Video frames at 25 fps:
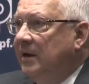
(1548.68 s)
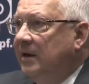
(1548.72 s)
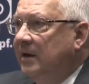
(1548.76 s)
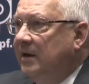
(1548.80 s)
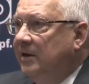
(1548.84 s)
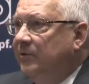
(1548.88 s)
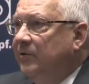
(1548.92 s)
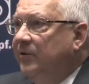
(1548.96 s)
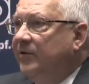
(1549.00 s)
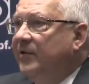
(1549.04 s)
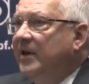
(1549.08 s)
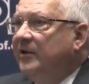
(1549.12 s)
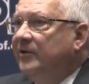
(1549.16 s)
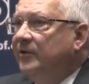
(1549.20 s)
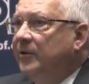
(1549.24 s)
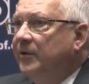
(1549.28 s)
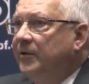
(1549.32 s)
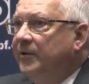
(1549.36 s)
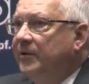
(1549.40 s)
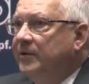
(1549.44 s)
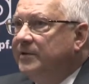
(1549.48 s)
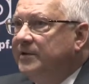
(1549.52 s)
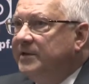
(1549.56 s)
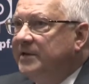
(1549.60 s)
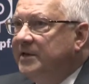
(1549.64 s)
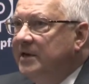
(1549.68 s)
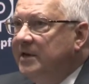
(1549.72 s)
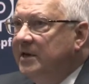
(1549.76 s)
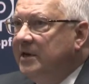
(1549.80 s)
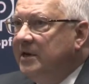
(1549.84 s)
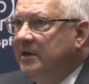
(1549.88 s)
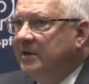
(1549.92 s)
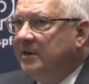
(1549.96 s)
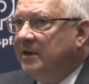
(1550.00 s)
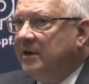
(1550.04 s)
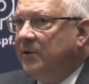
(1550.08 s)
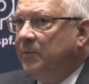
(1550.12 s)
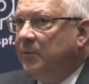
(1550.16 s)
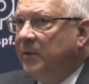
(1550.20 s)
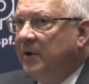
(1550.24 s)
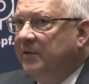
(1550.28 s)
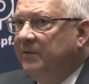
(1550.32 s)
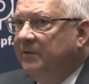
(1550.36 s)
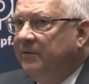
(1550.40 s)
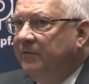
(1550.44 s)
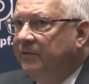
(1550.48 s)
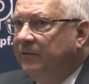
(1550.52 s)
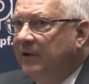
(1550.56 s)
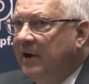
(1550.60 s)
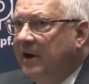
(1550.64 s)
in 2013,
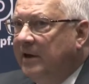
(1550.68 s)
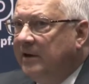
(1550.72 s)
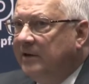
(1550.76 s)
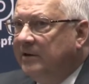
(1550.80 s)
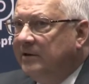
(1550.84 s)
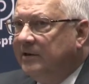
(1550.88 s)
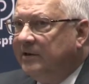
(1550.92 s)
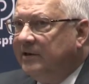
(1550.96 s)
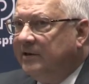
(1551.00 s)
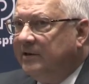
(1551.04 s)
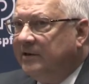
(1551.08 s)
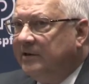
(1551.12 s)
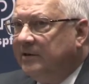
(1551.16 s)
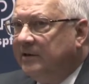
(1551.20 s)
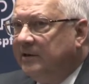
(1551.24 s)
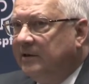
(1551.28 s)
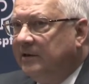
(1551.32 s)
when France,